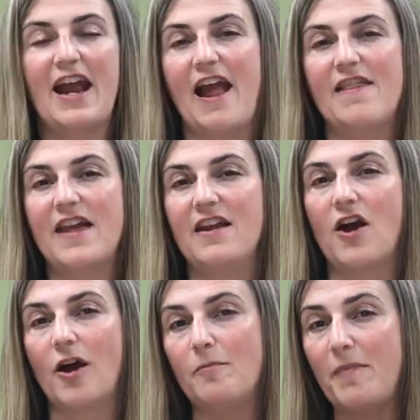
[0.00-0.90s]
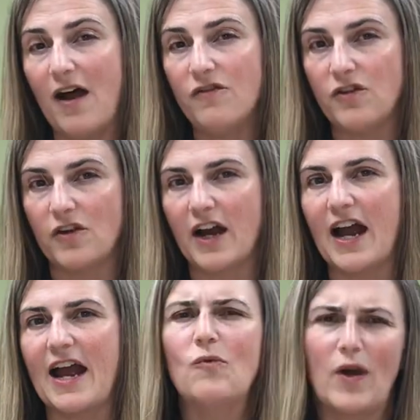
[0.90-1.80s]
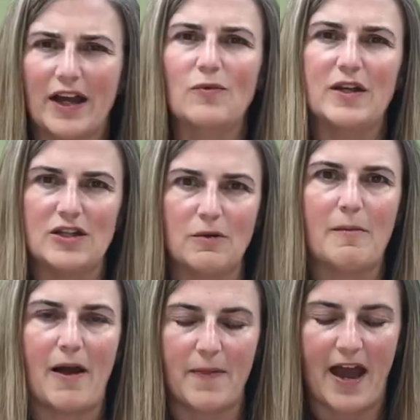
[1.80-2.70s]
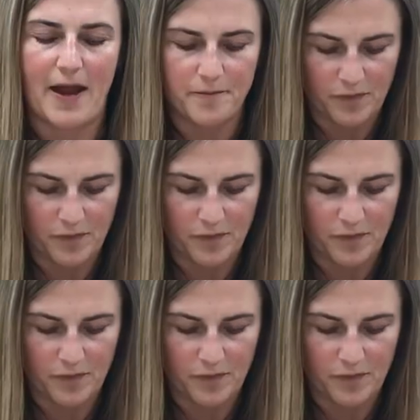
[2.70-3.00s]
and then our bowel flora and what can we do about that.